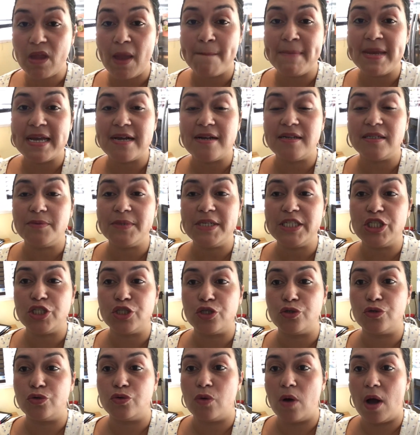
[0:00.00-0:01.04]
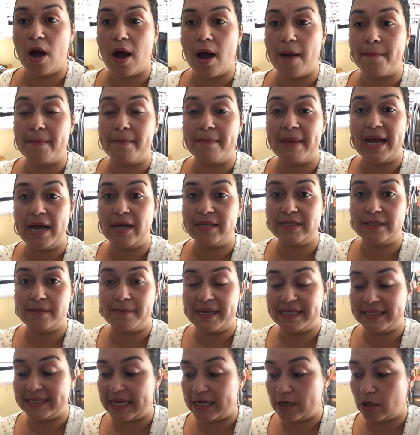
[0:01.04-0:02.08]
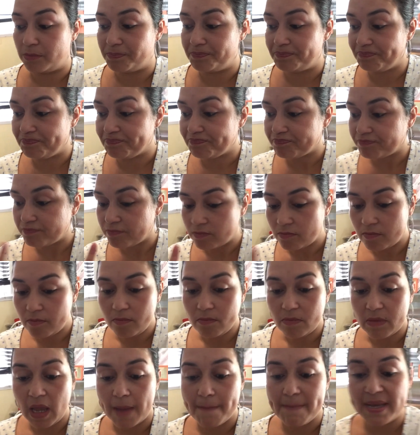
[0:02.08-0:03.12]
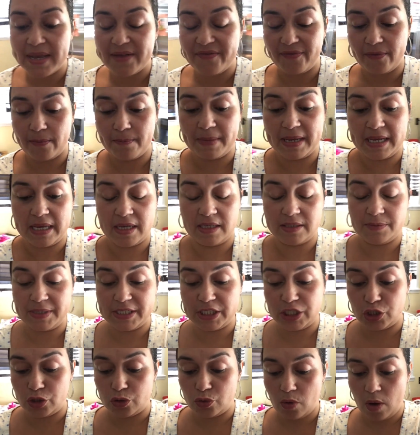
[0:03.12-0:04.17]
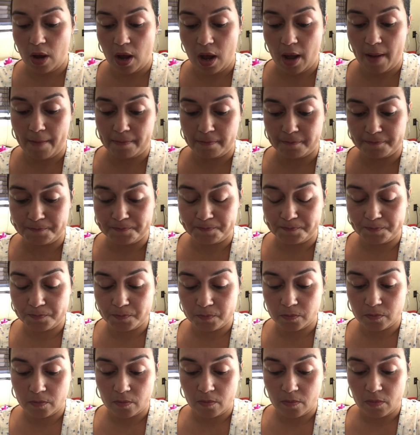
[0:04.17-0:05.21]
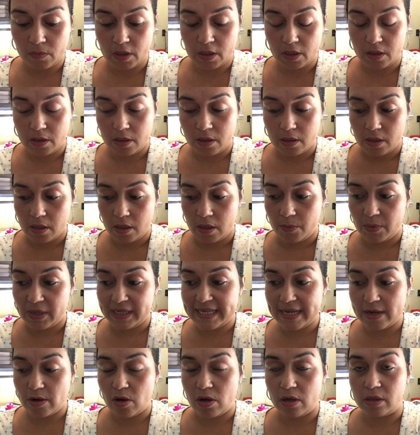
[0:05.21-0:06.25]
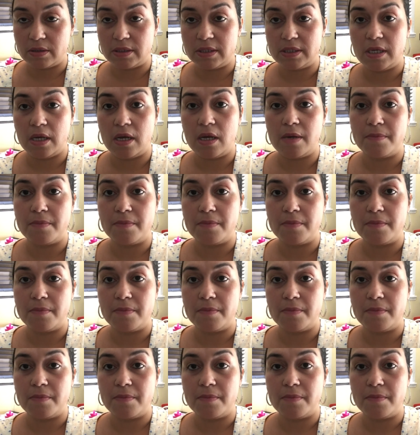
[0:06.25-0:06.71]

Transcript: Because we do, my house is a mess, I know. Because we do, what is that called?